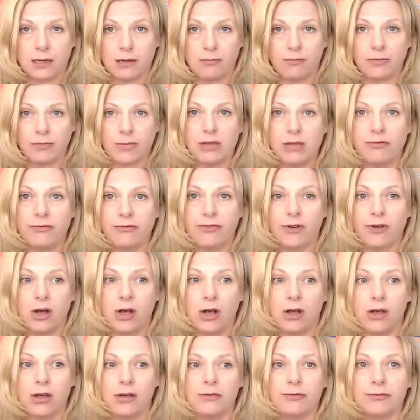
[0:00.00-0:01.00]

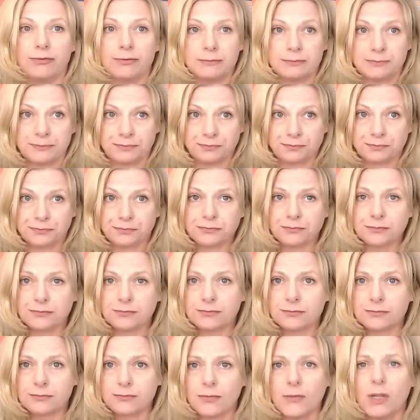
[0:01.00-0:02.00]
evolve.
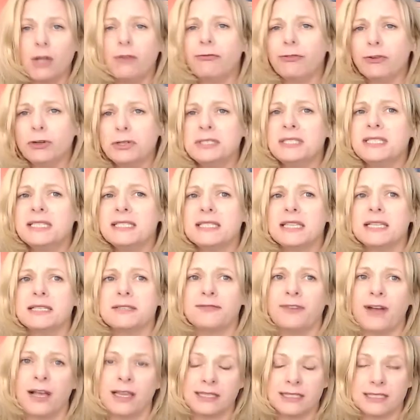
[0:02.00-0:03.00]
First is this
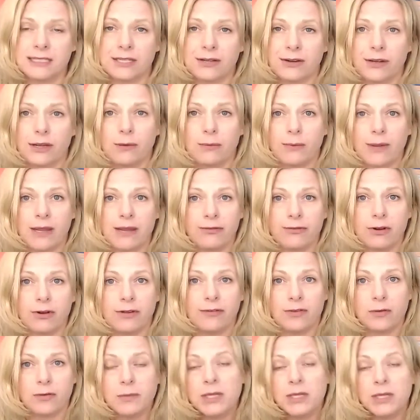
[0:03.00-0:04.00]
voluntary waiver
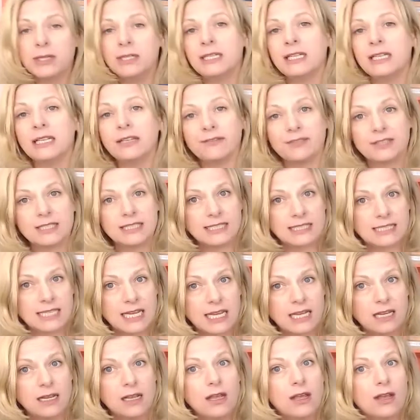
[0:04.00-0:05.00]
of immunity. If a
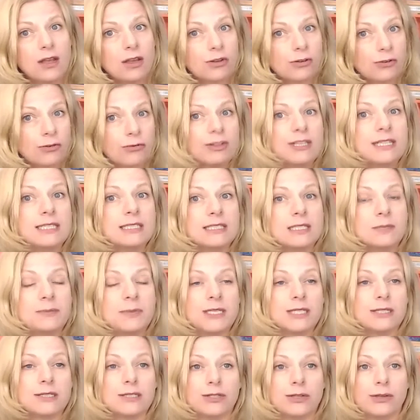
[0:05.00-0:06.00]
state agrees to
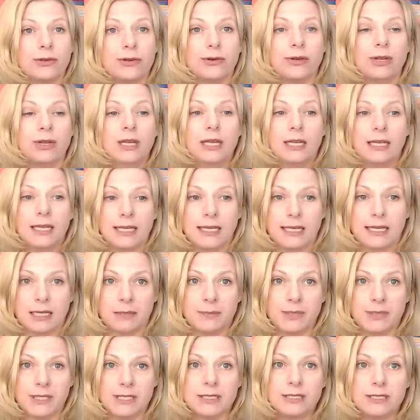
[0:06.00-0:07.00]
be sued, it can
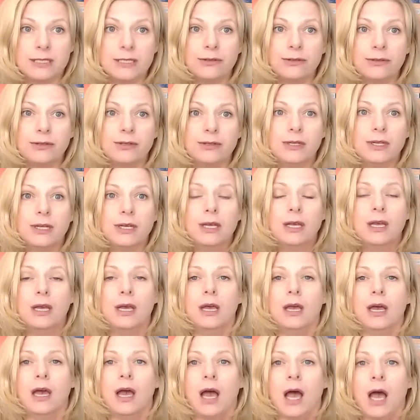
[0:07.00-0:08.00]
be sued.
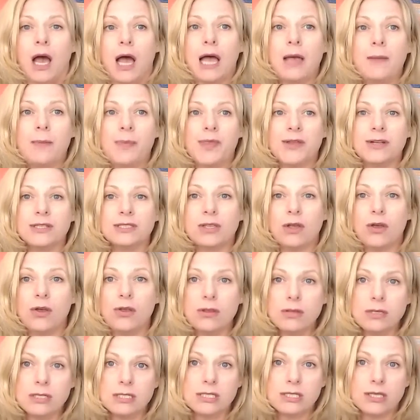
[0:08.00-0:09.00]
There's
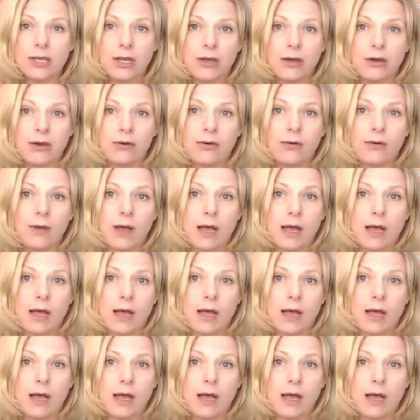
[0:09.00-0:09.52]
also